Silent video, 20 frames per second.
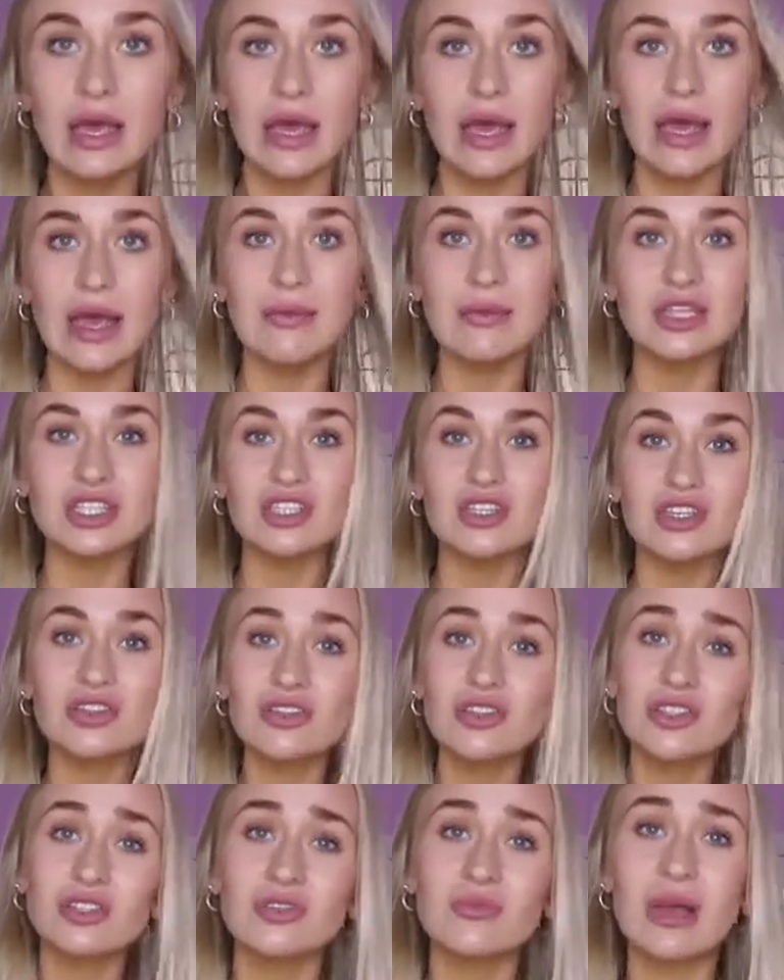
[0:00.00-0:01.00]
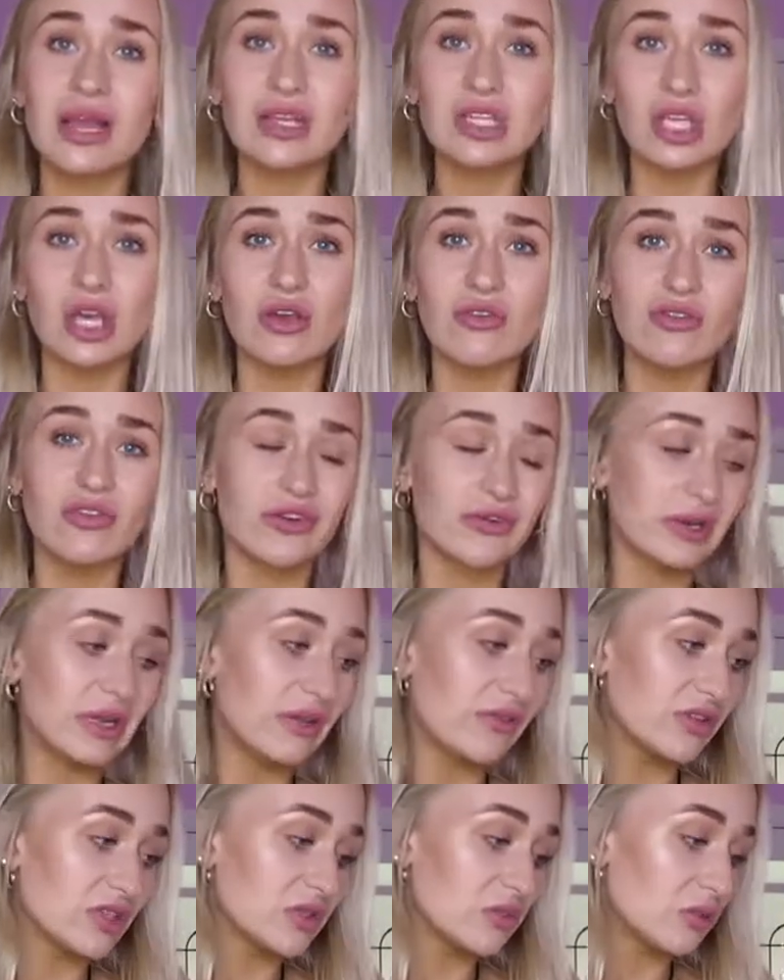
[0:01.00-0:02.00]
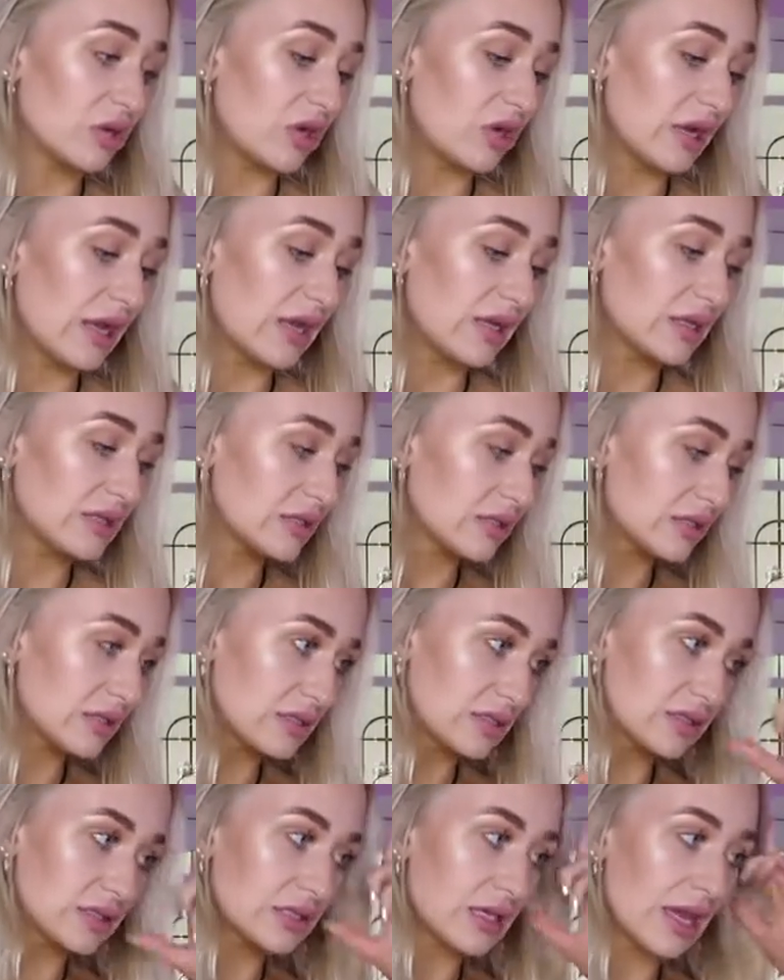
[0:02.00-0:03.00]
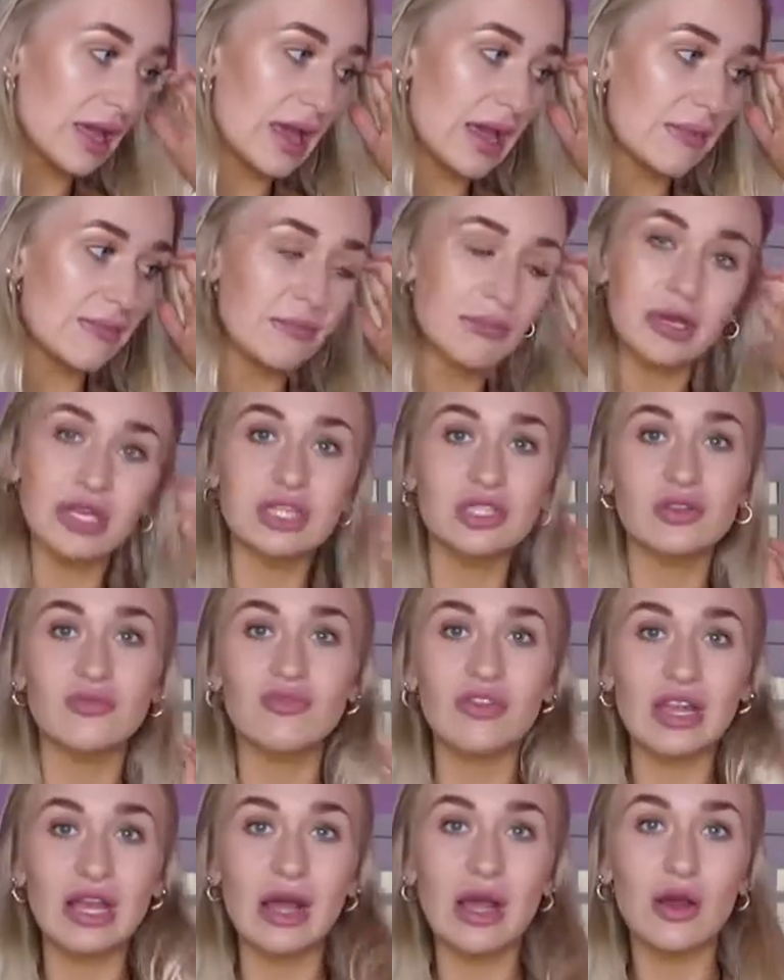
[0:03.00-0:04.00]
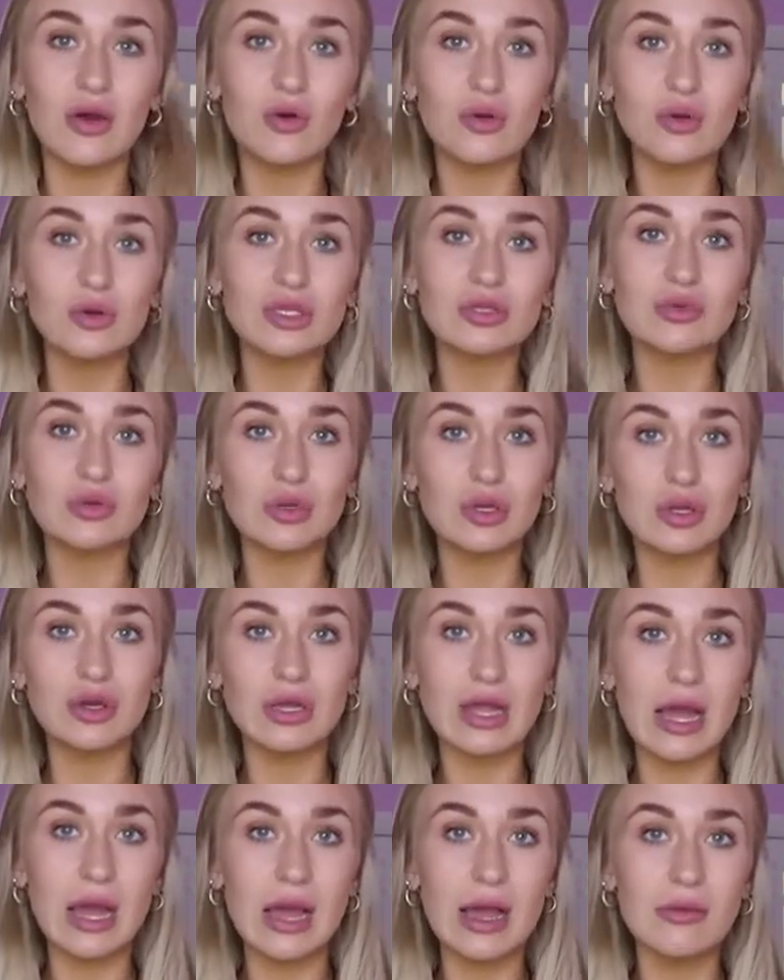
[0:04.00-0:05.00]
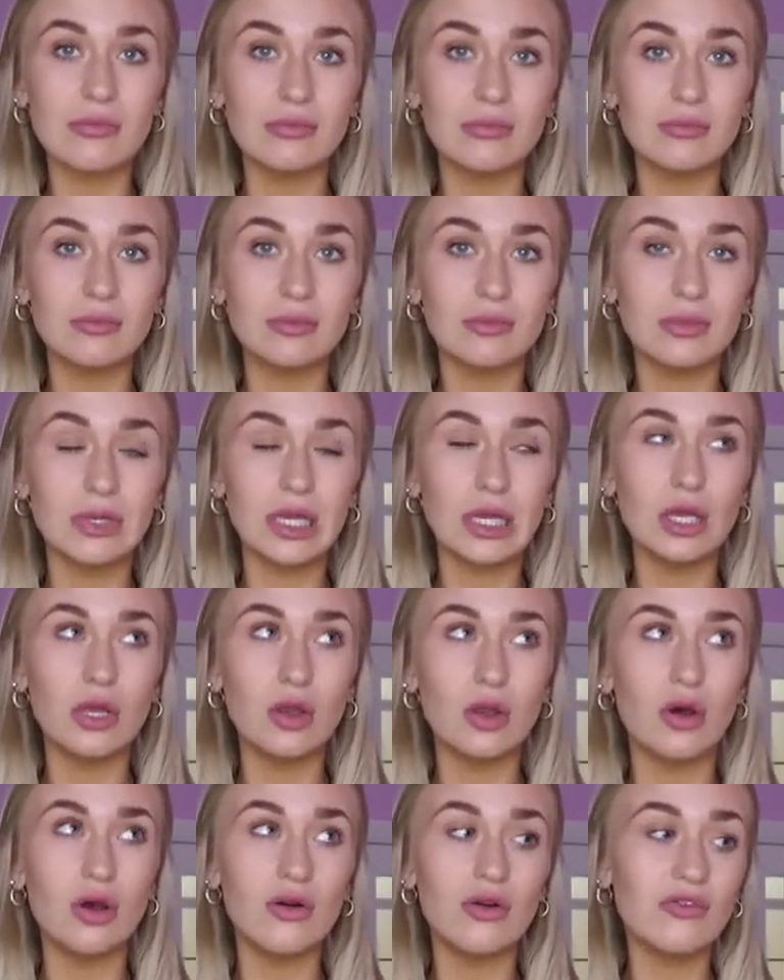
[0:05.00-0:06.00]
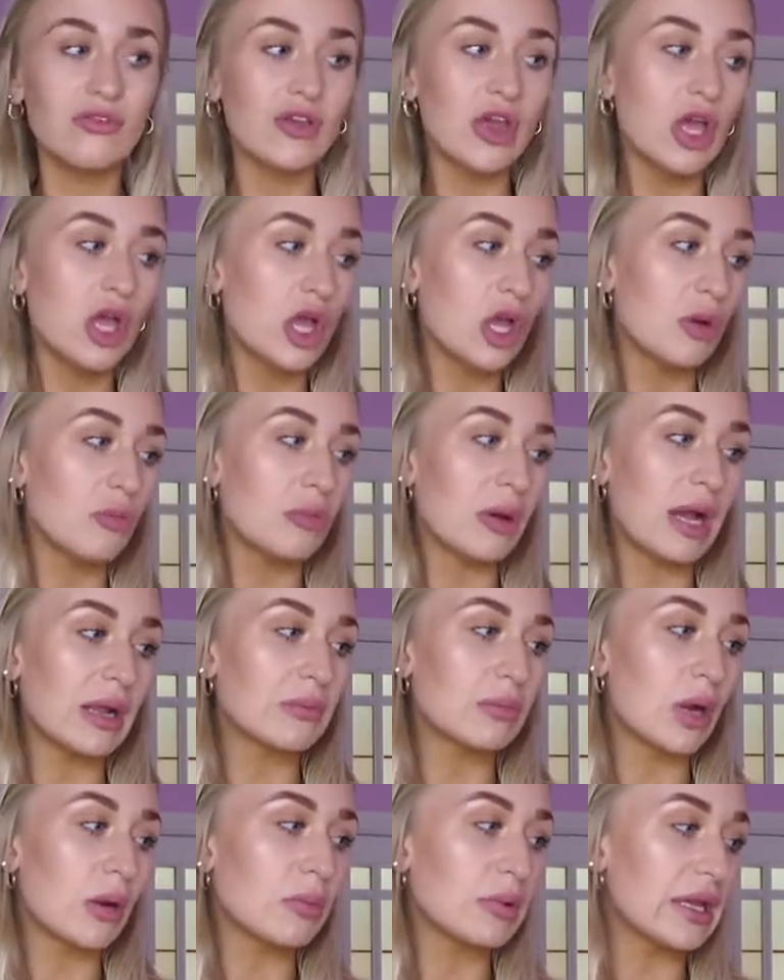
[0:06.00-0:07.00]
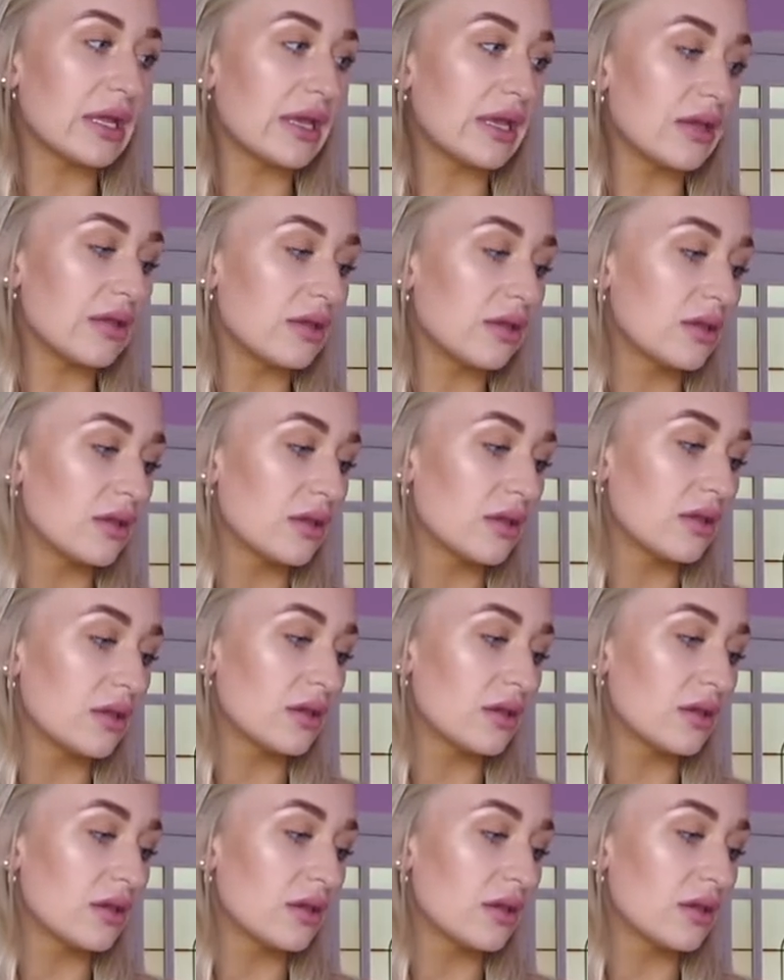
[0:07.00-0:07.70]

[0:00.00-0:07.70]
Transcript: um, it's not usually something I'd go for either to be honest um, but it's something I always would look at and love but I probably